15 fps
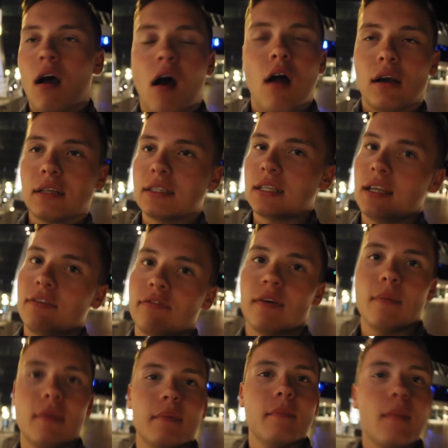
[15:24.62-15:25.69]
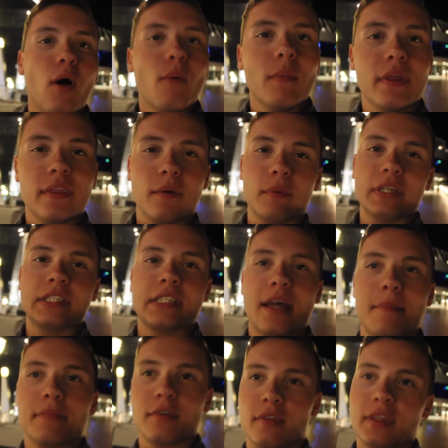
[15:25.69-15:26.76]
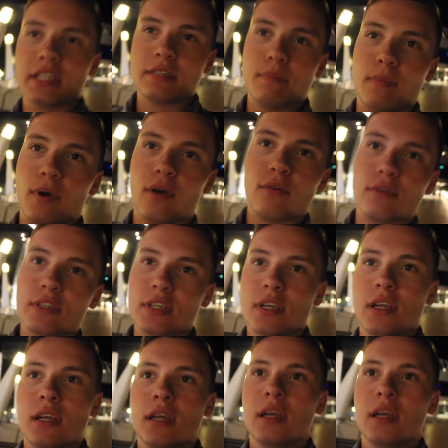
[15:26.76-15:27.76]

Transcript: Honestly, from the moment that we stepped on this boat